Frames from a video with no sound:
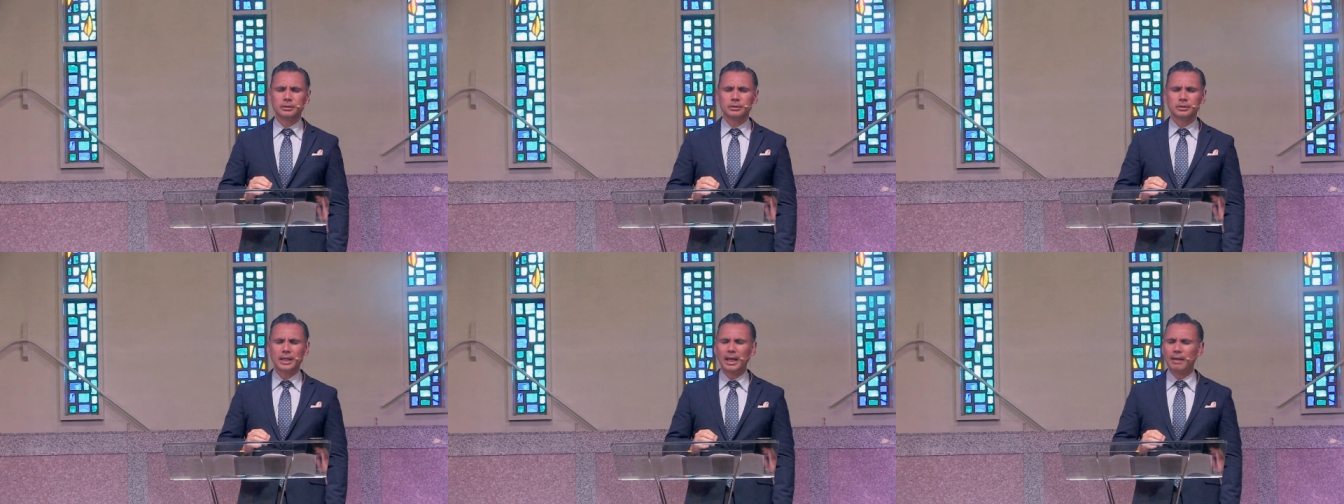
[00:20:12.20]

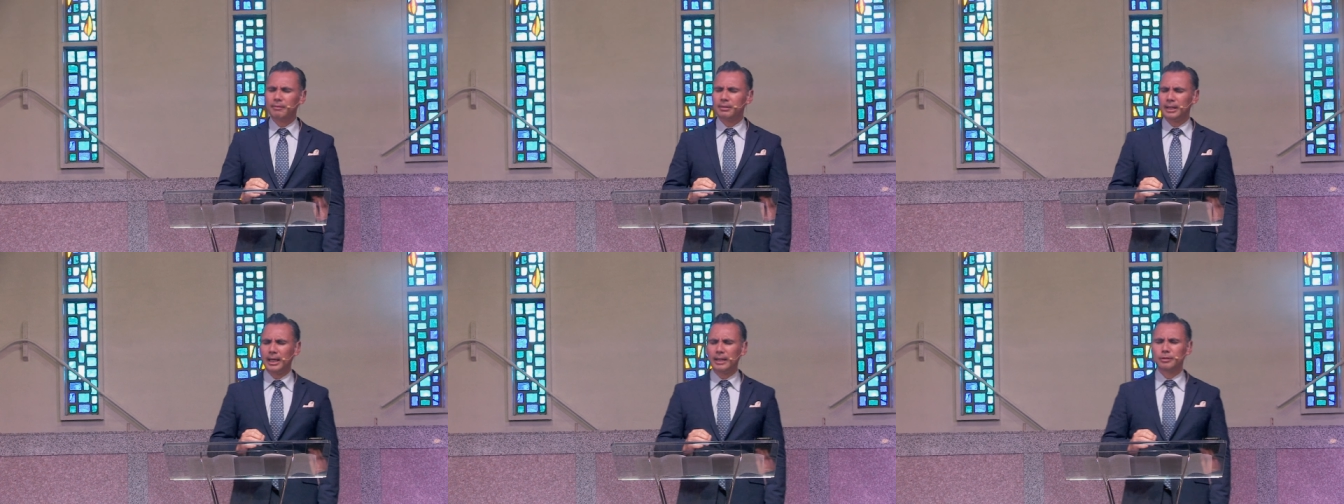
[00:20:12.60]
to have
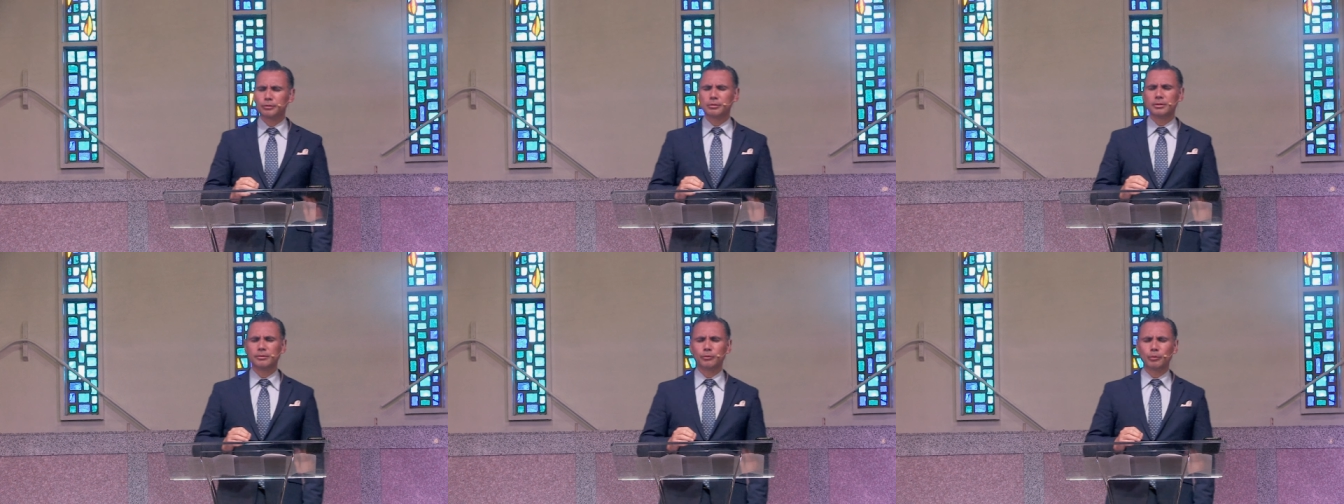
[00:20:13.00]
an
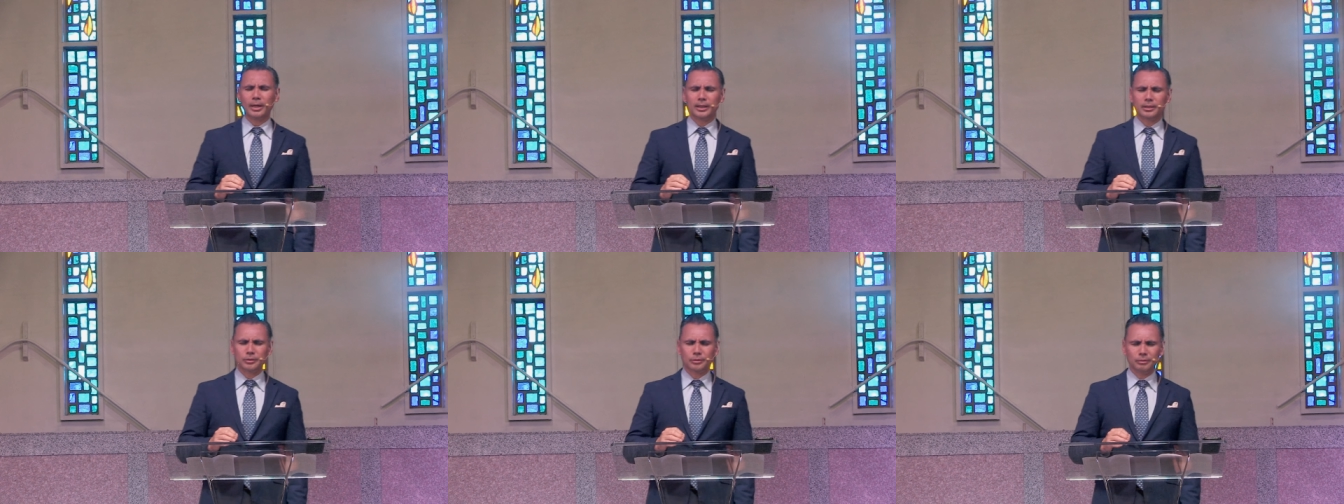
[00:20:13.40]
attitude of
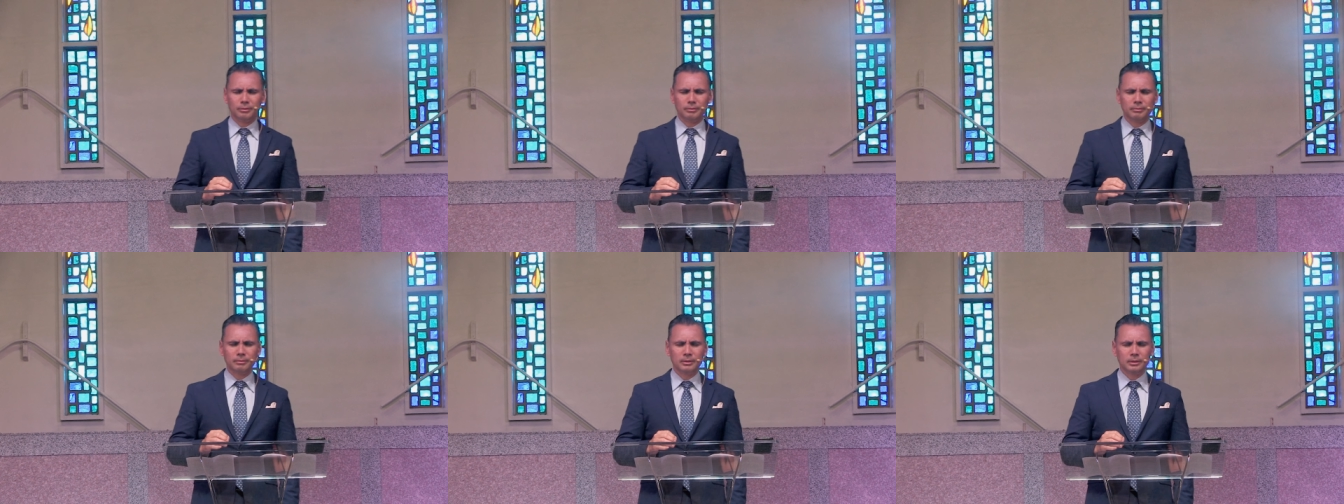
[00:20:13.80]

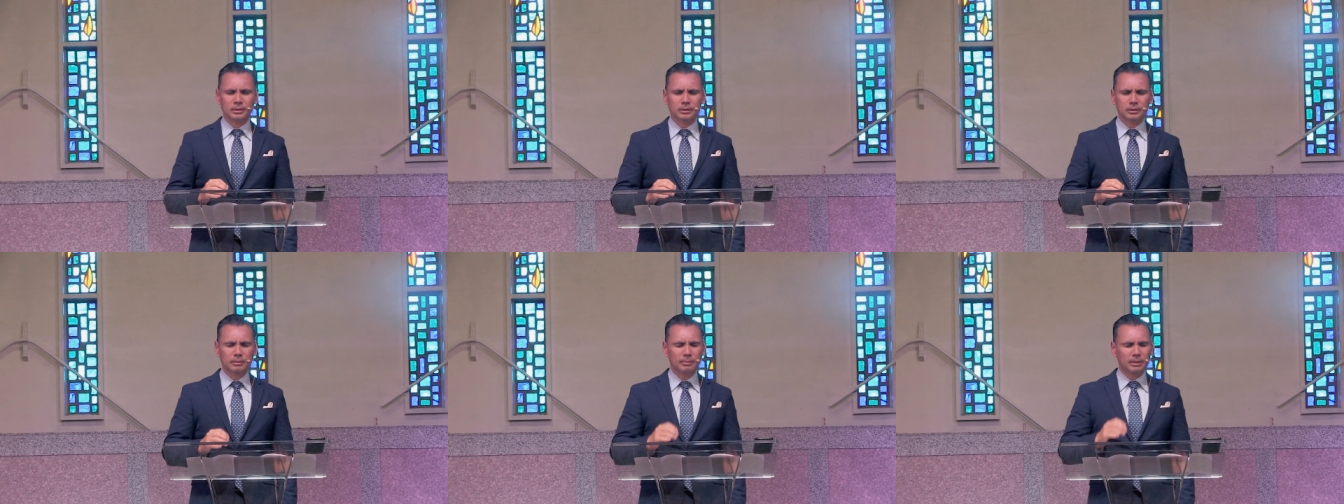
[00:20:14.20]
gratitude,
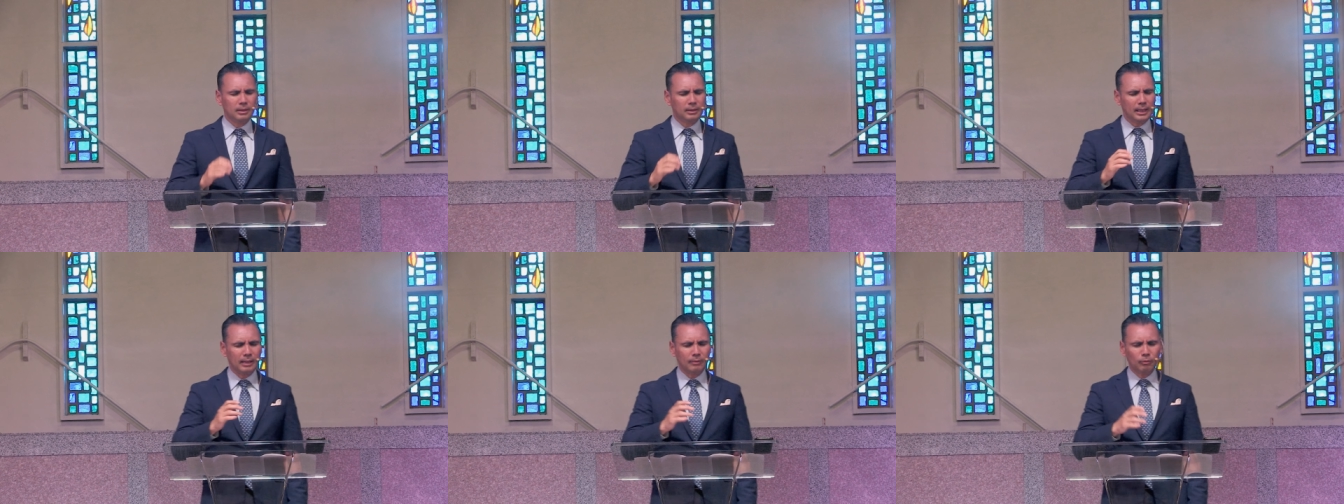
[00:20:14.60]
to be
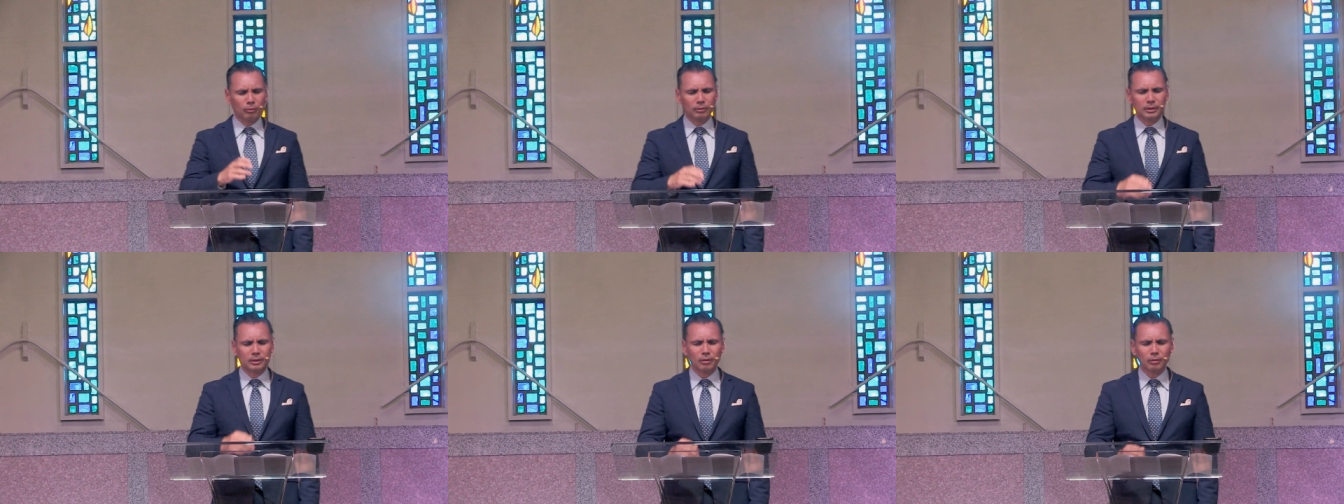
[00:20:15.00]

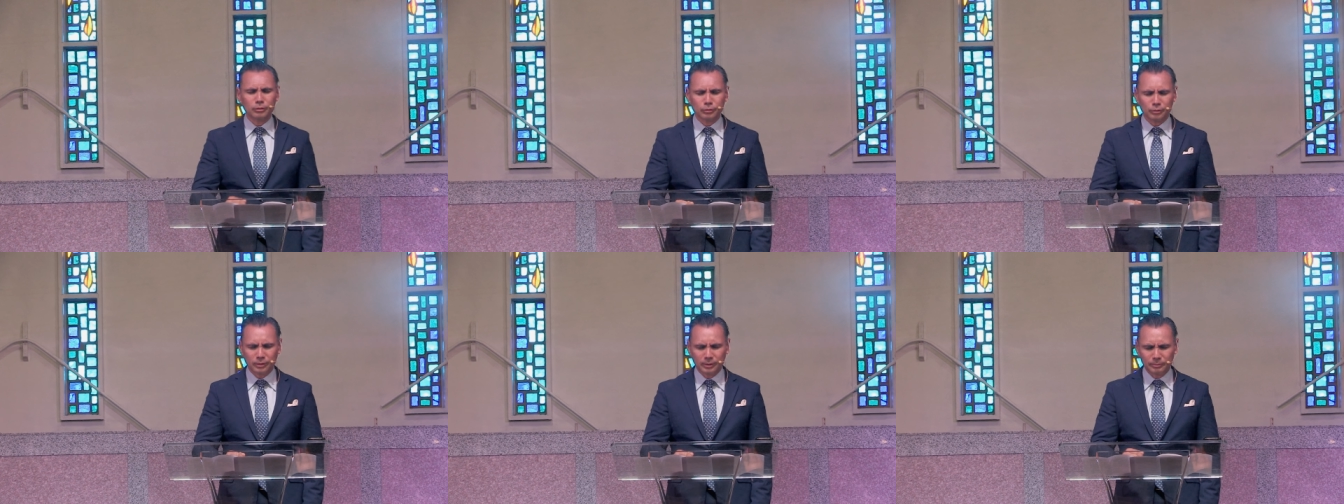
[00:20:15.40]
thankful in all
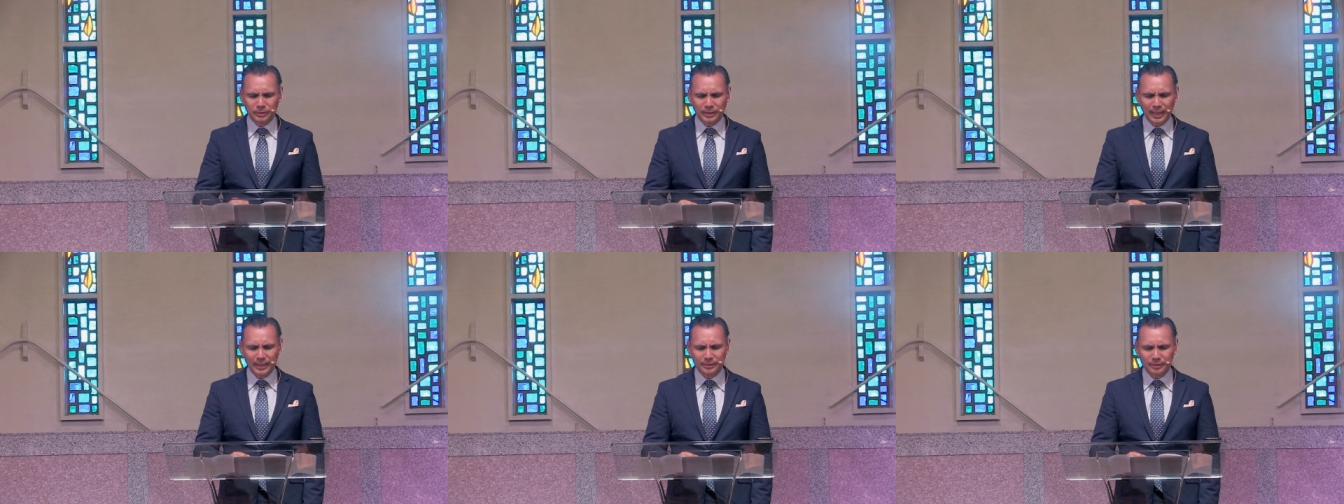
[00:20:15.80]

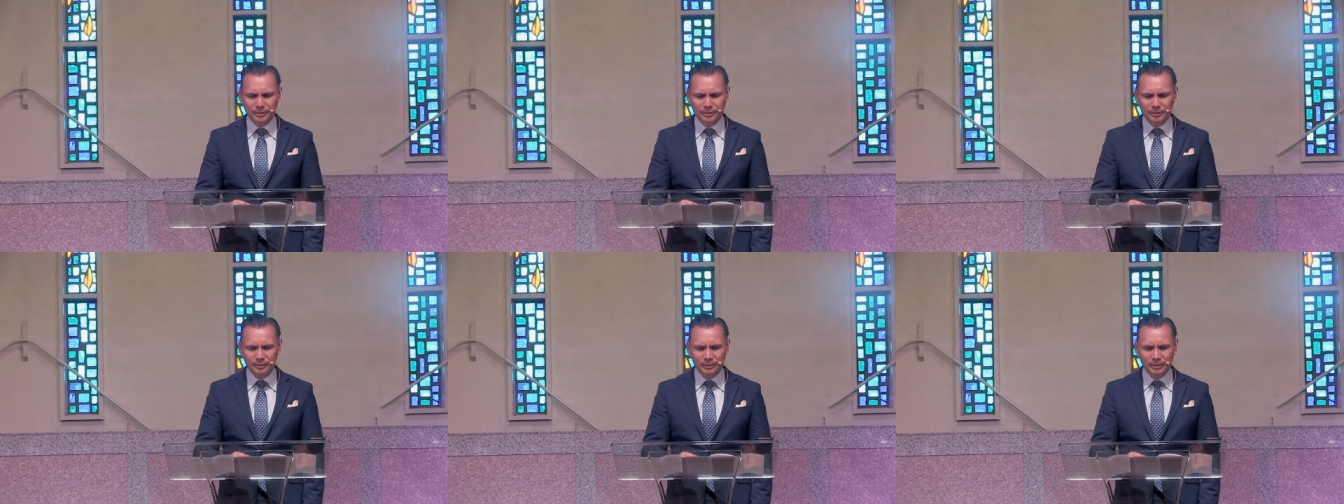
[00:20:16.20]

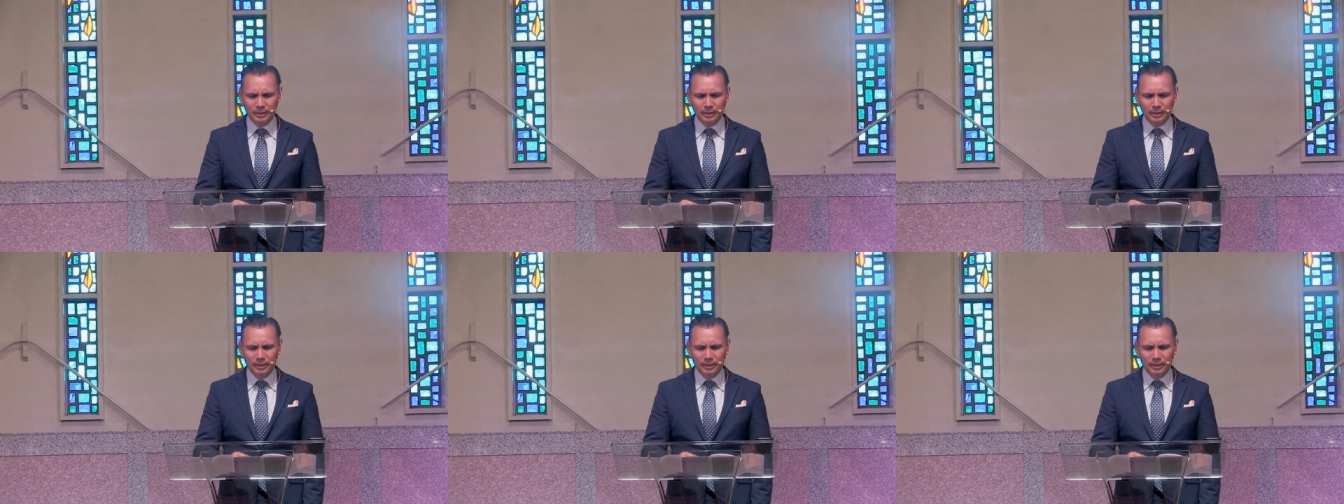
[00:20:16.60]
circumstances.